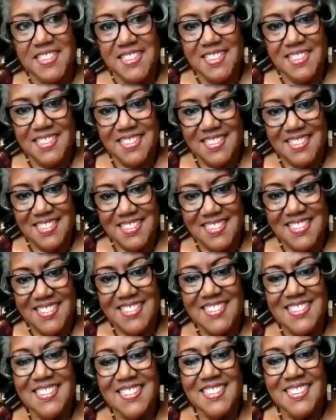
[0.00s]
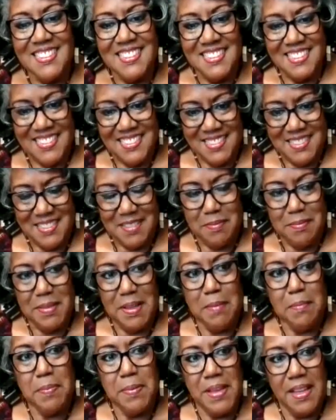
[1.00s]
life turned around
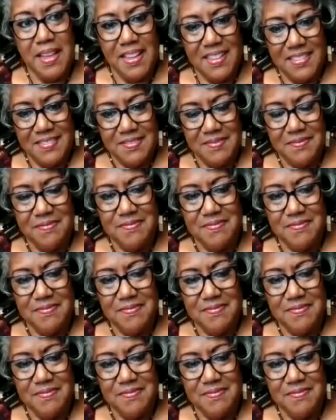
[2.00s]
before she passed away.